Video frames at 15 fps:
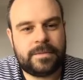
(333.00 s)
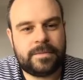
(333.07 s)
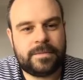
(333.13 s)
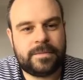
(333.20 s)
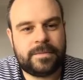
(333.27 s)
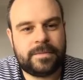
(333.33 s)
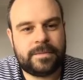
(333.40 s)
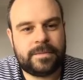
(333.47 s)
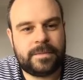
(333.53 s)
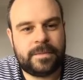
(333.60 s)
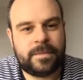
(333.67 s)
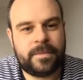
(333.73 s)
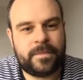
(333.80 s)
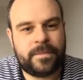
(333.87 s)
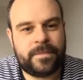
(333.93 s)

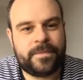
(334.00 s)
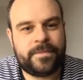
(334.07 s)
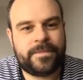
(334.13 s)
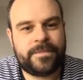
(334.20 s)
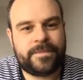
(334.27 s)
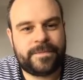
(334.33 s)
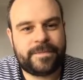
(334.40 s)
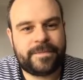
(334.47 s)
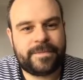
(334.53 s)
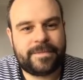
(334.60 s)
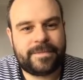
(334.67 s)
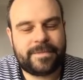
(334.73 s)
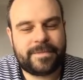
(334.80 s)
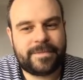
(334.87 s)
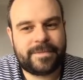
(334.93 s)

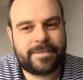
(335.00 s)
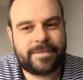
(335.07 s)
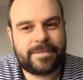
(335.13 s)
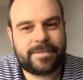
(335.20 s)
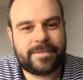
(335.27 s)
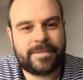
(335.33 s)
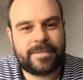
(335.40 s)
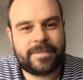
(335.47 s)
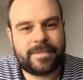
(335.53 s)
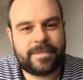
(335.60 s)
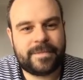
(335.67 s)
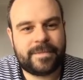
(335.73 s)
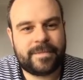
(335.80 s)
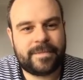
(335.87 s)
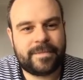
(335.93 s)

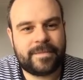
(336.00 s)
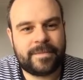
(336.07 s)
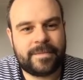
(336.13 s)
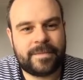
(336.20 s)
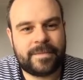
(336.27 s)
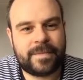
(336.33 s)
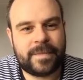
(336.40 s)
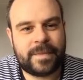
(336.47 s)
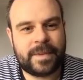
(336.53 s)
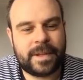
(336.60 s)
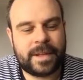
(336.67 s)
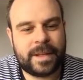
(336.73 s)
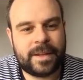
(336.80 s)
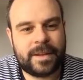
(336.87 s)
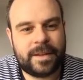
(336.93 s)

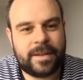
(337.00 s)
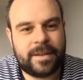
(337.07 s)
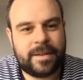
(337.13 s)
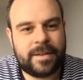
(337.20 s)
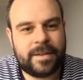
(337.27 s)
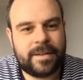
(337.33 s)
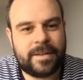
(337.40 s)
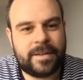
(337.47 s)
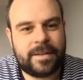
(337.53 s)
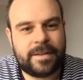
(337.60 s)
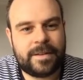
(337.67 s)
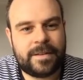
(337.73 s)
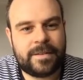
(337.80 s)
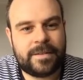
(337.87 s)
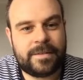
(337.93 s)

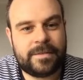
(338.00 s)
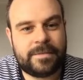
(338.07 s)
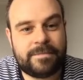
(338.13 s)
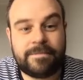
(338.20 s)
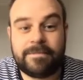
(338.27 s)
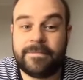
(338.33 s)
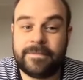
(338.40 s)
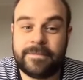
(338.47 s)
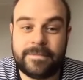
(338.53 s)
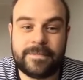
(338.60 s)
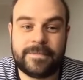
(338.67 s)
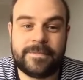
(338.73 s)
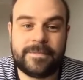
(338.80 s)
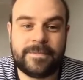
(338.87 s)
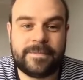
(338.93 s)

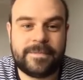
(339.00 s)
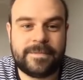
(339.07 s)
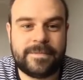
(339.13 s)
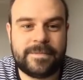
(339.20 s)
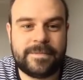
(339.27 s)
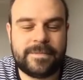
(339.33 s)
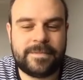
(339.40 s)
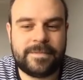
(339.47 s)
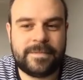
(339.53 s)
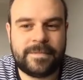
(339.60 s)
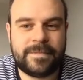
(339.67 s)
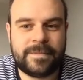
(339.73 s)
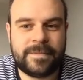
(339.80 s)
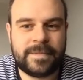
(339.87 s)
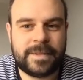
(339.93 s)

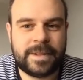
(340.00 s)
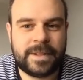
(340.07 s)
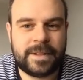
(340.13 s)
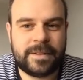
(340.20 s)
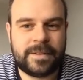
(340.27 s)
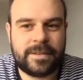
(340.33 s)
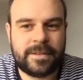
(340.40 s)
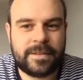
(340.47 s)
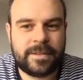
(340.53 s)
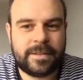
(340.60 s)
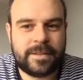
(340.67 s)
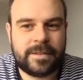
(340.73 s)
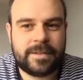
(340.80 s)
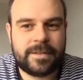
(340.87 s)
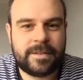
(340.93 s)
This person isn't speaking.